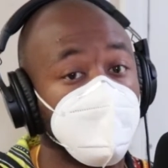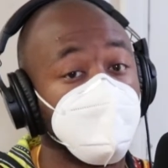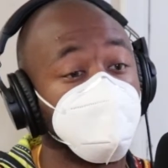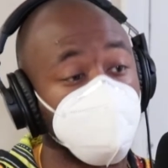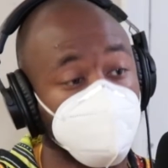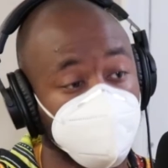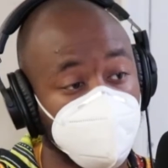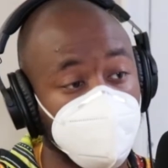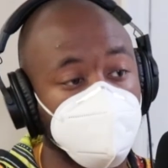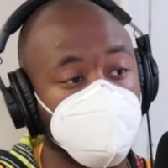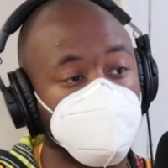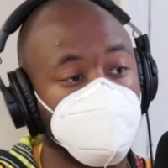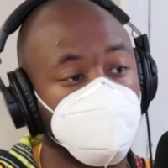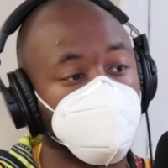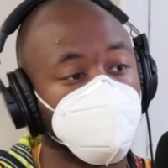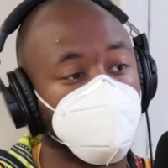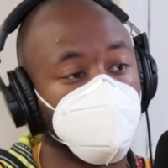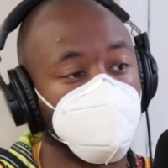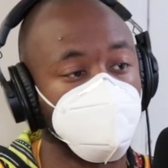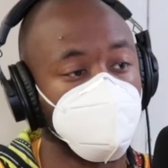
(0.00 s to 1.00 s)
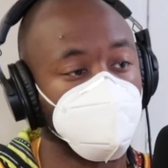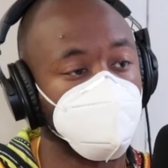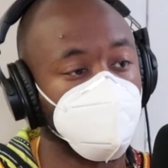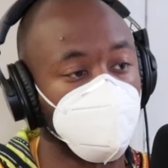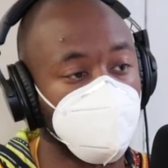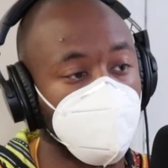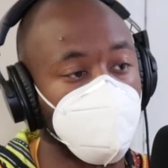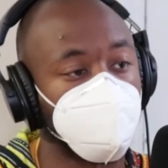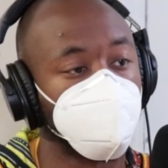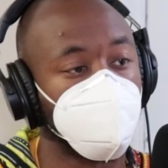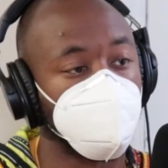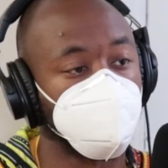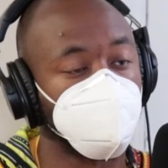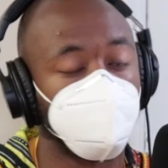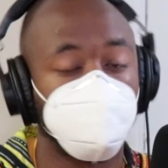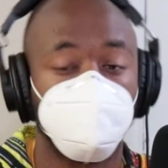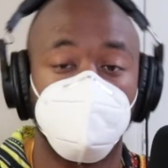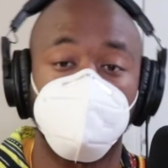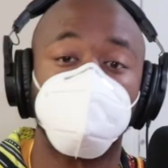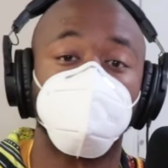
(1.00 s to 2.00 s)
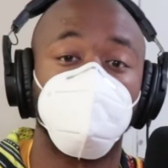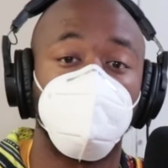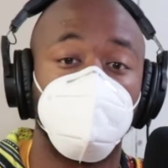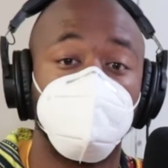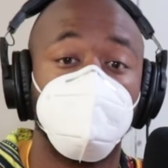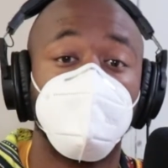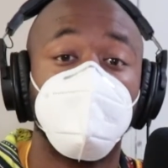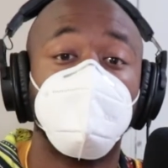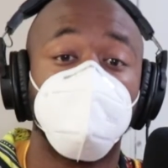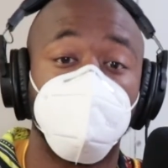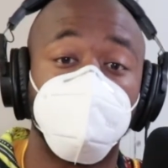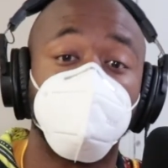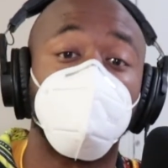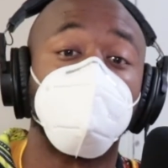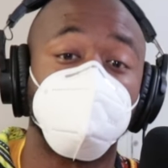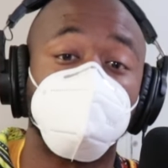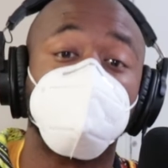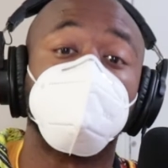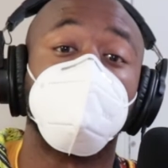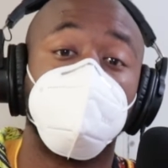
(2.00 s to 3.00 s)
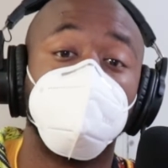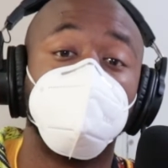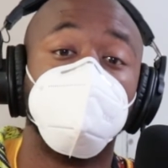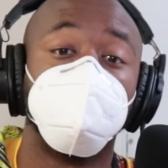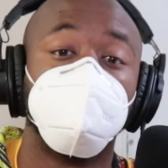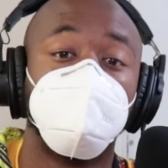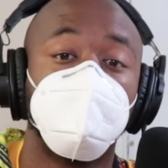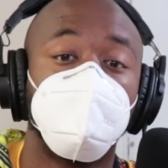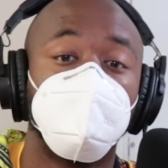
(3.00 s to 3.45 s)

Just like these influencers don't like pressure. But guess what? The pressure's coming.